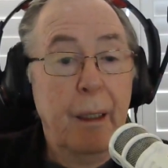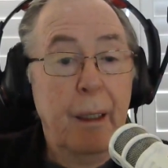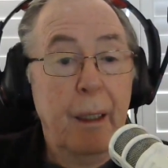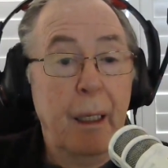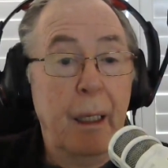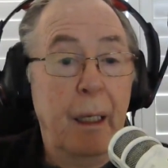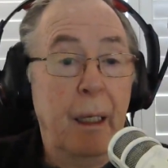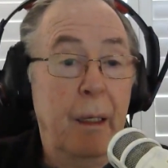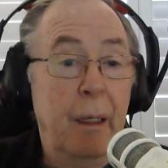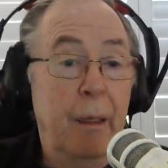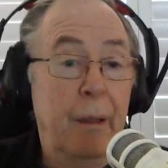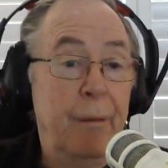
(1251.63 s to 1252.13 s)

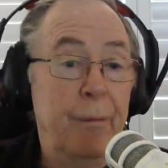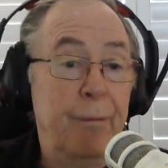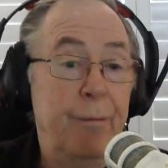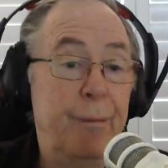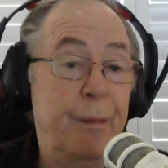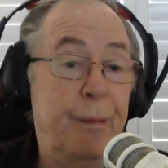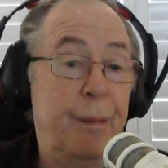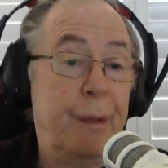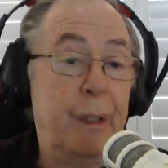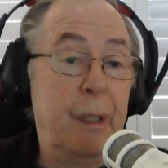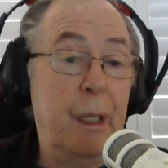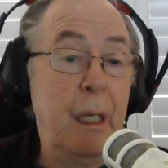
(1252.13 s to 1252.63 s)
And
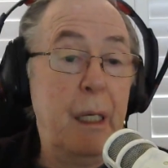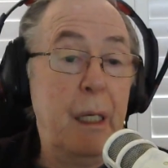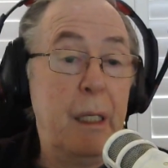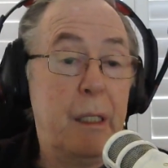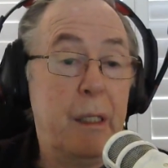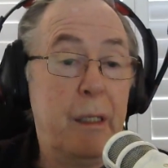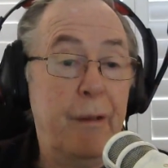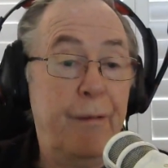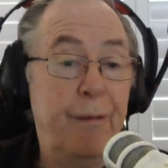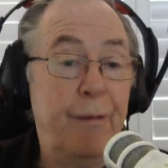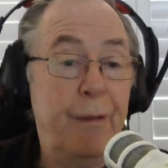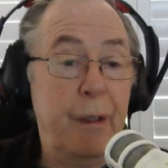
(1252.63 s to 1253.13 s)

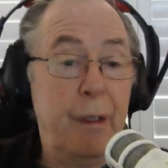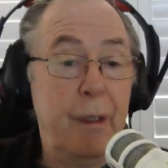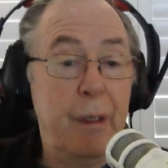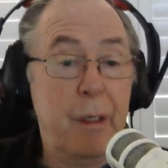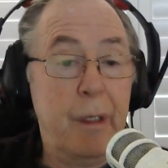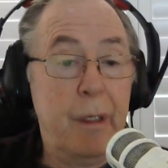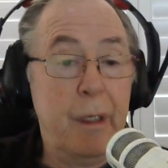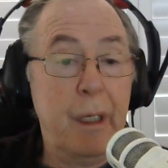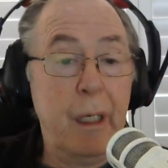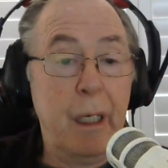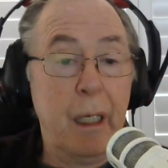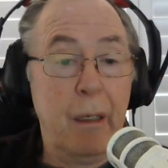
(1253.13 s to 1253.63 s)
yes, if you're
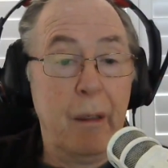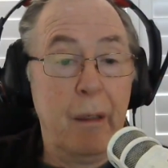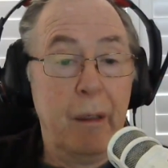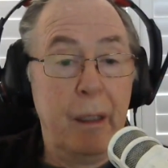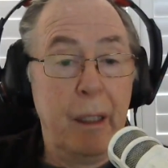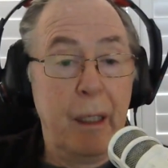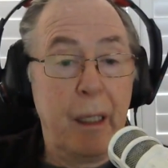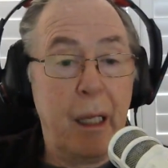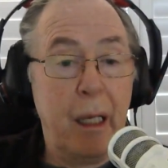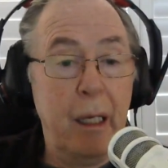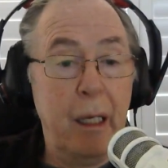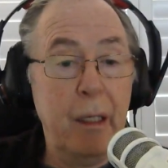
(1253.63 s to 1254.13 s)
sitting on
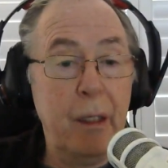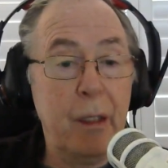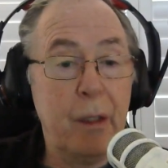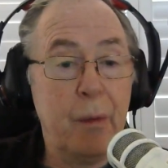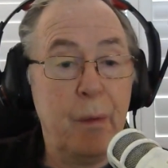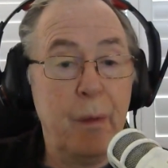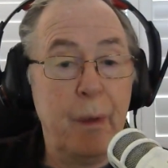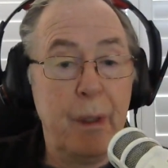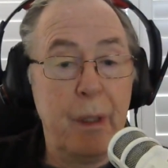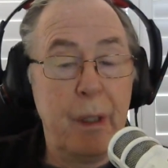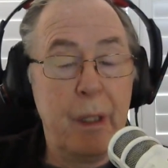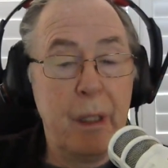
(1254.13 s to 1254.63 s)
the couch
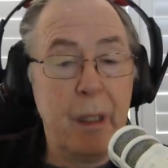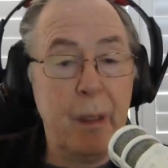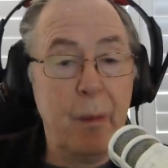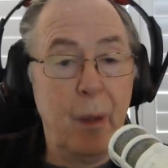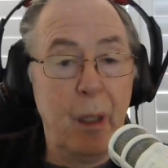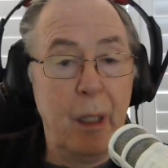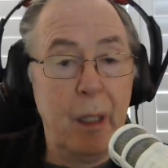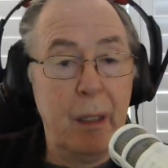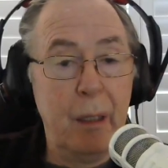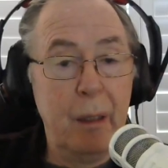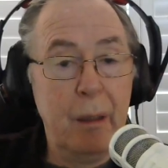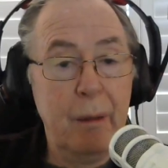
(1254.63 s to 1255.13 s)
with a
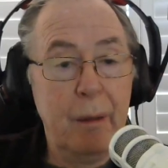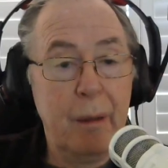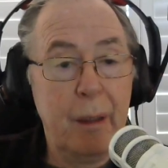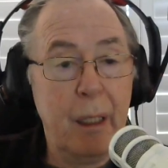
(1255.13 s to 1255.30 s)
similar